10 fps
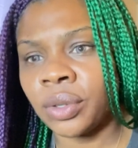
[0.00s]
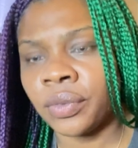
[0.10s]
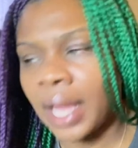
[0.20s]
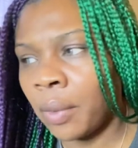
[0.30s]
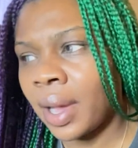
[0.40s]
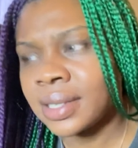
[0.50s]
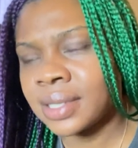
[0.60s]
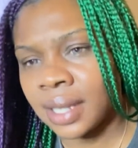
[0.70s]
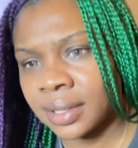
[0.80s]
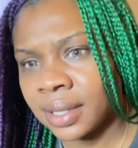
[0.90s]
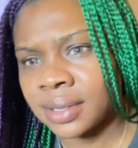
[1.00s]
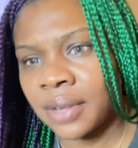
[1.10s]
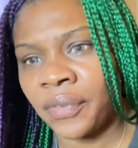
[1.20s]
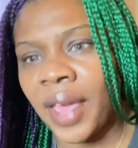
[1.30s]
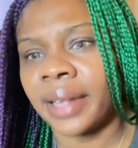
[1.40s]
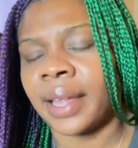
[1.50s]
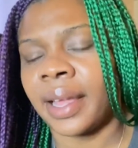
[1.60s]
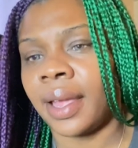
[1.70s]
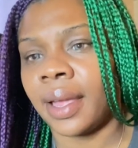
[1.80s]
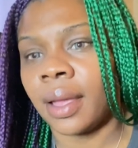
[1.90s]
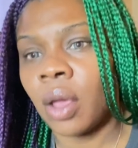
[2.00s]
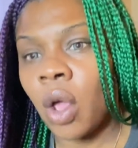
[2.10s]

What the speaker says: if that was the fact that he,